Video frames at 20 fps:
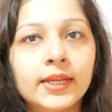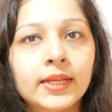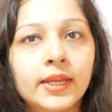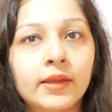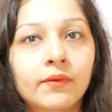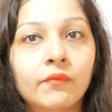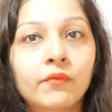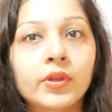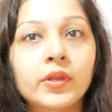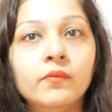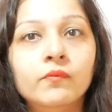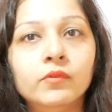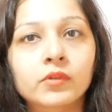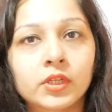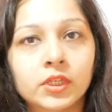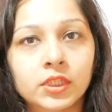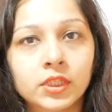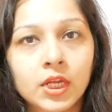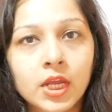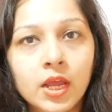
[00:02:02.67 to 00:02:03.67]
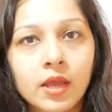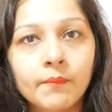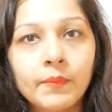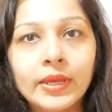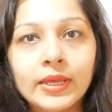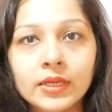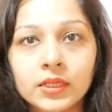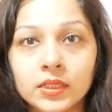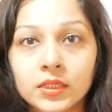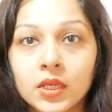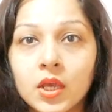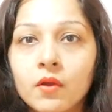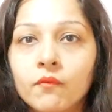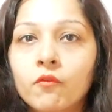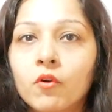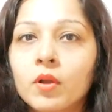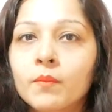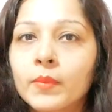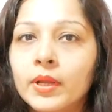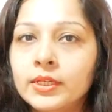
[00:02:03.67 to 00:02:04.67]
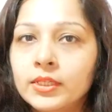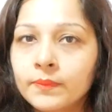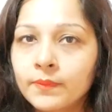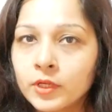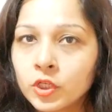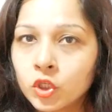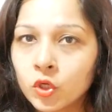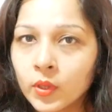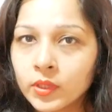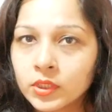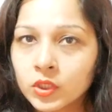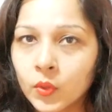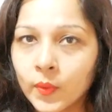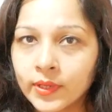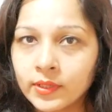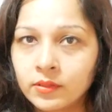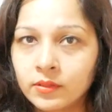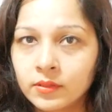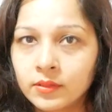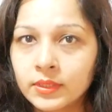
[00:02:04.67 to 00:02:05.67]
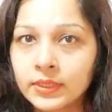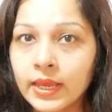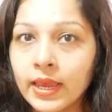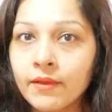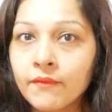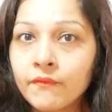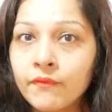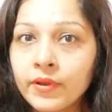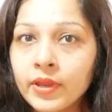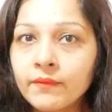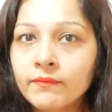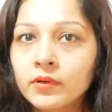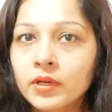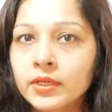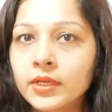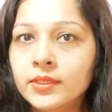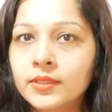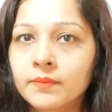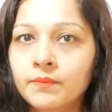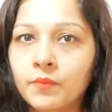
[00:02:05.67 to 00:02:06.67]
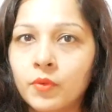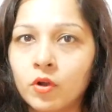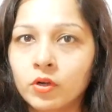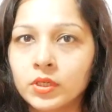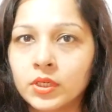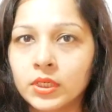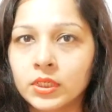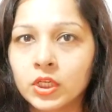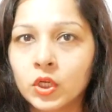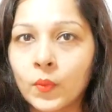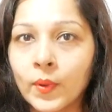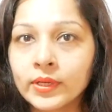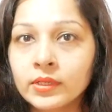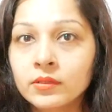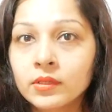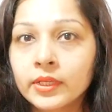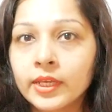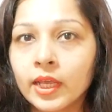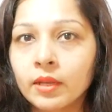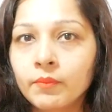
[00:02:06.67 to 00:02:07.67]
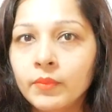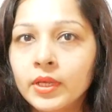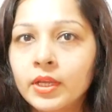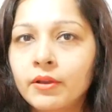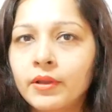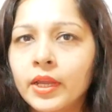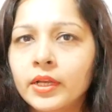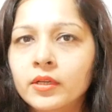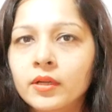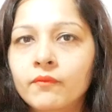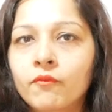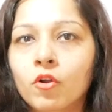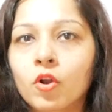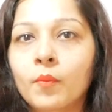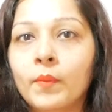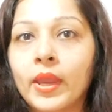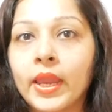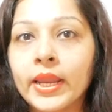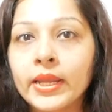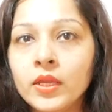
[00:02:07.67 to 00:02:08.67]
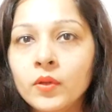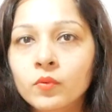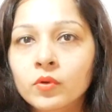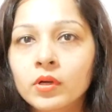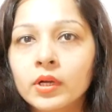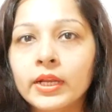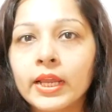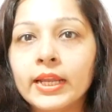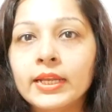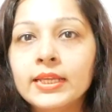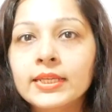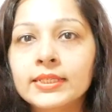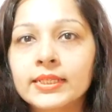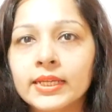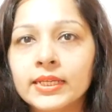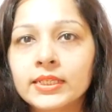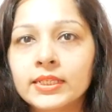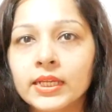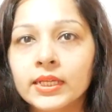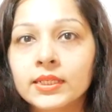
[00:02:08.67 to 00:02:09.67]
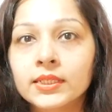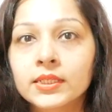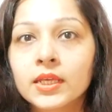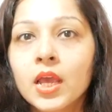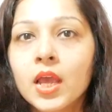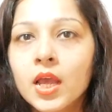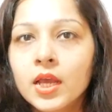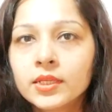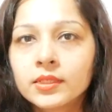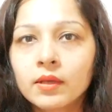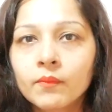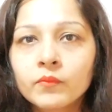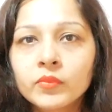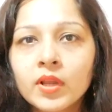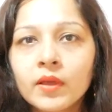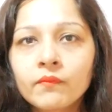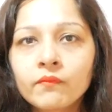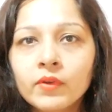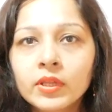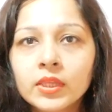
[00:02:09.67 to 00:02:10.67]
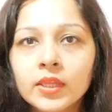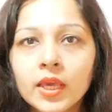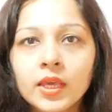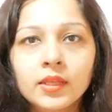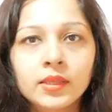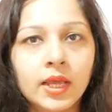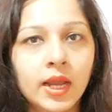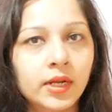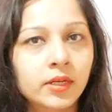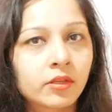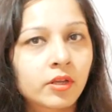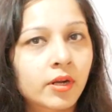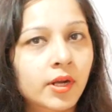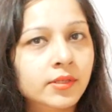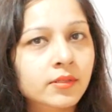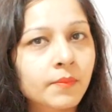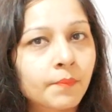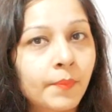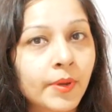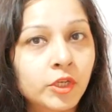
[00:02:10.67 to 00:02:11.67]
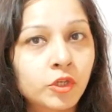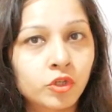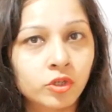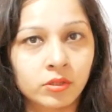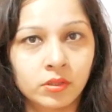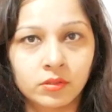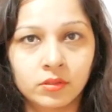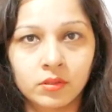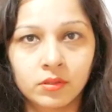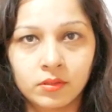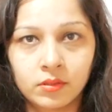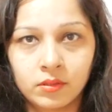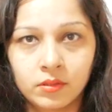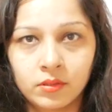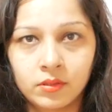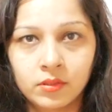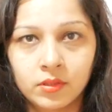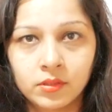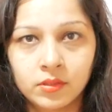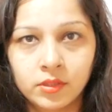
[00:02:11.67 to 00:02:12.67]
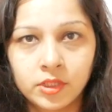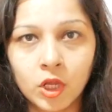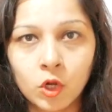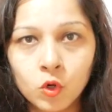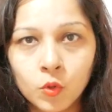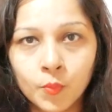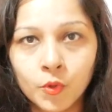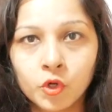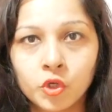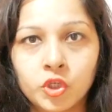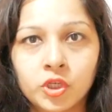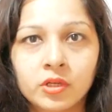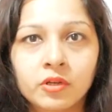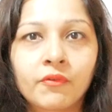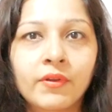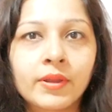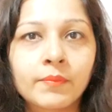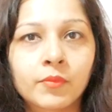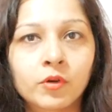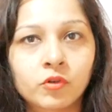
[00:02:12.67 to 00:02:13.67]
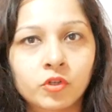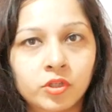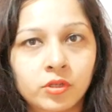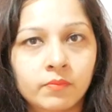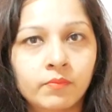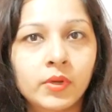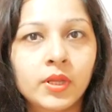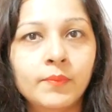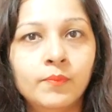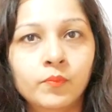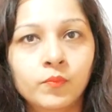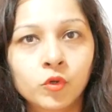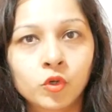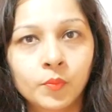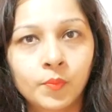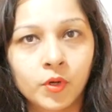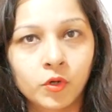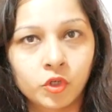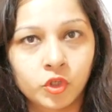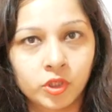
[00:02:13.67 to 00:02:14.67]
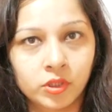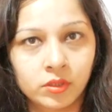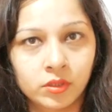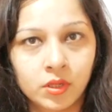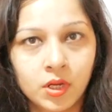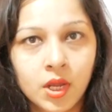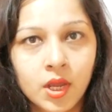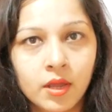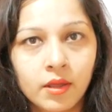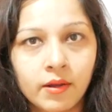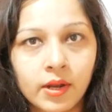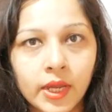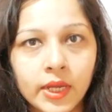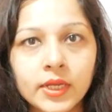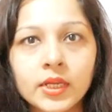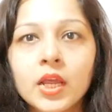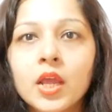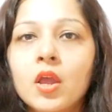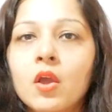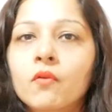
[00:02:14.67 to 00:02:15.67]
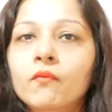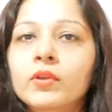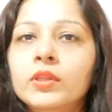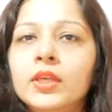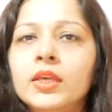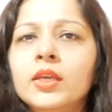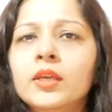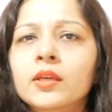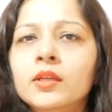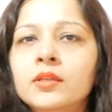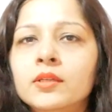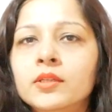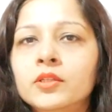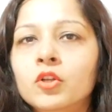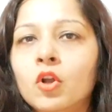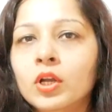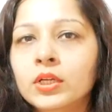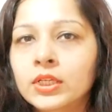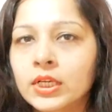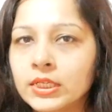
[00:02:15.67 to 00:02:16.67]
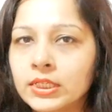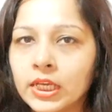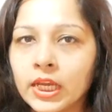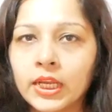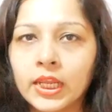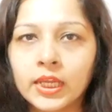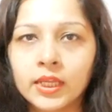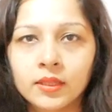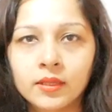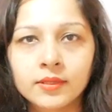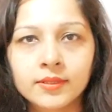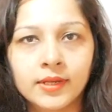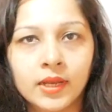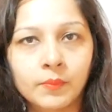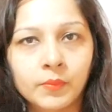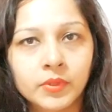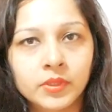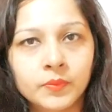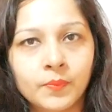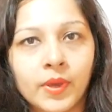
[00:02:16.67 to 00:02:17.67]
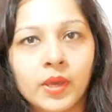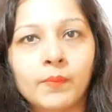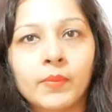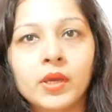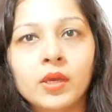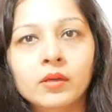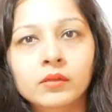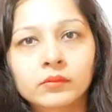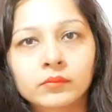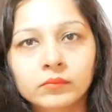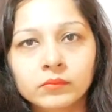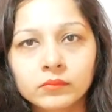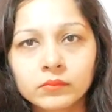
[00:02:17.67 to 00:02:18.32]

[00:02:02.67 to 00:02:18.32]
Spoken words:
and every word, because for multiple choice questions every word is important. Question can be created from any word, any sentence. Sometimes we think that there are some pictures, yellow portion, green portion, blue portion, right? We think it is not containing in the syllabus maybe,